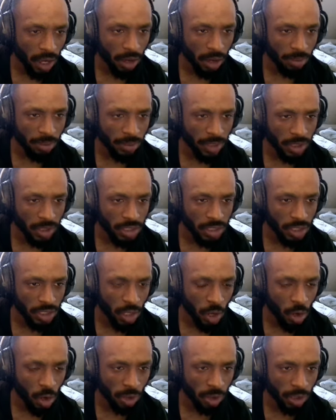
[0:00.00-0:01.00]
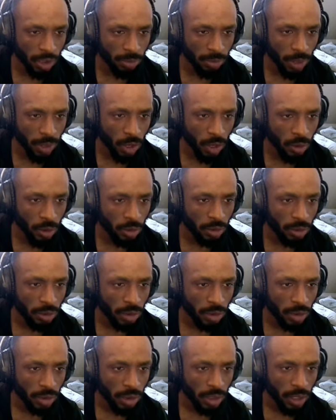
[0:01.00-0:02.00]
It's the only bow
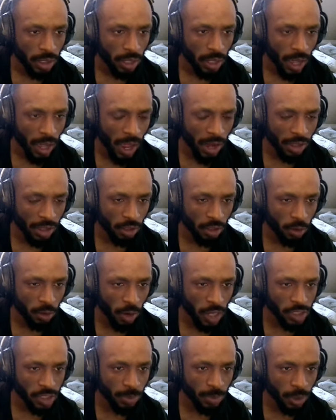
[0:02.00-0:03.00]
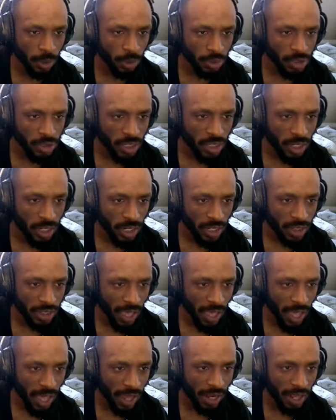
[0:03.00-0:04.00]
out of the crossbows
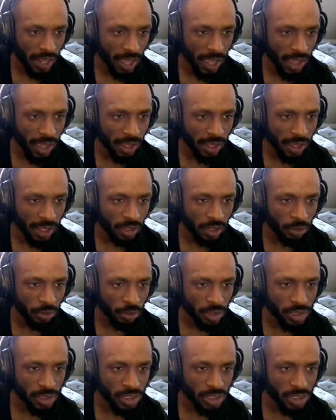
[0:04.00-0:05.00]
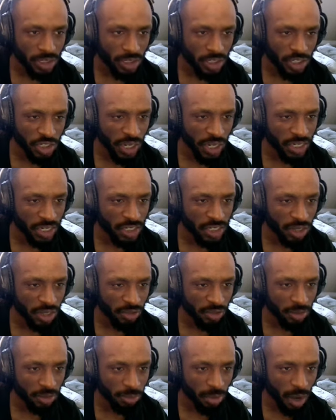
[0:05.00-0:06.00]
that increases the chance of the
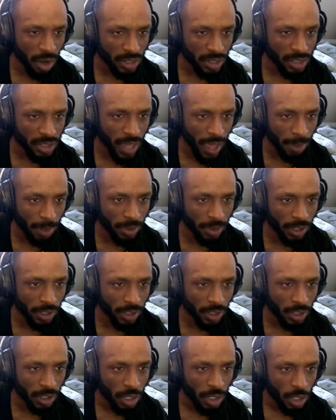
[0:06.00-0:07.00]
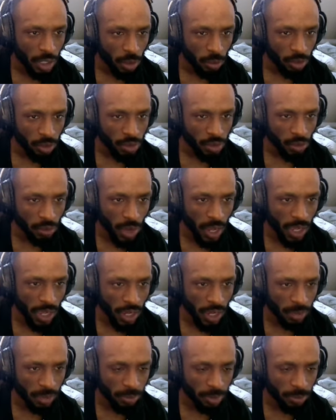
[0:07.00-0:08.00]
procs happening, which is why a lot
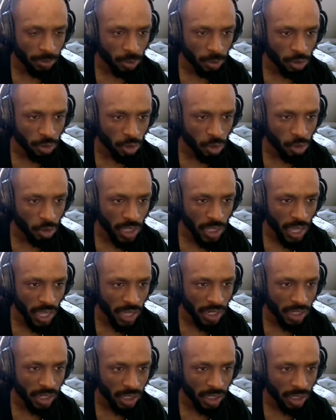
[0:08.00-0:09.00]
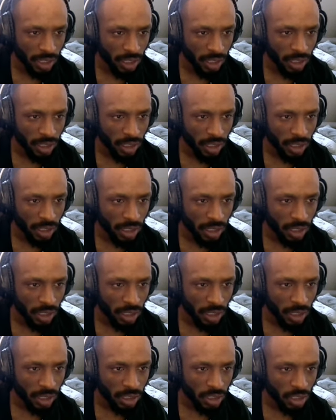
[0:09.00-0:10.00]
of people do tend
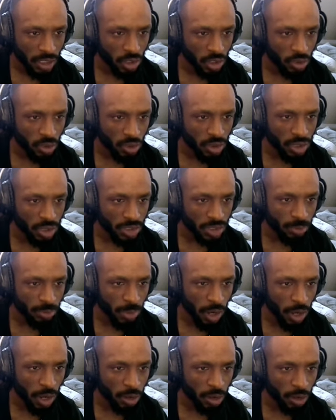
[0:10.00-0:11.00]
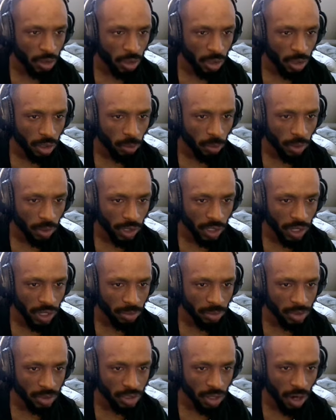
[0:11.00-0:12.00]
to use this bow when it comes
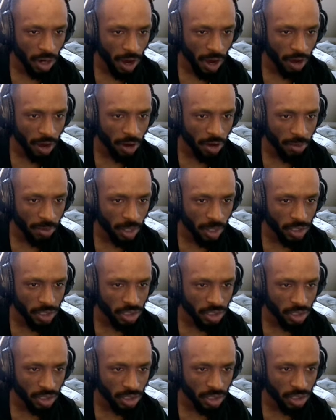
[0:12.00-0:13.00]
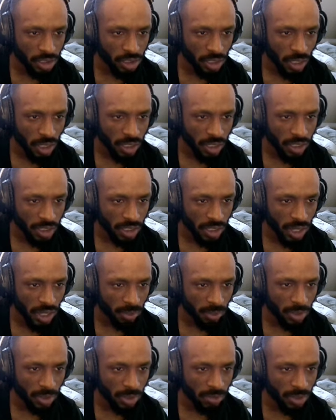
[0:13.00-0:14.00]
to harder monsters to get
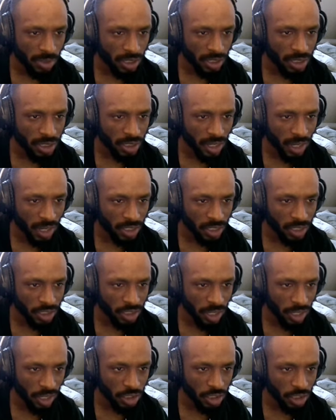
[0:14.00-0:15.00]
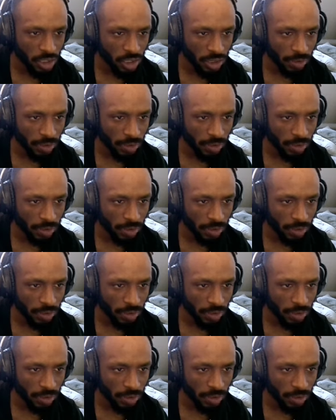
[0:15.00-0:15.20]
PBs and such.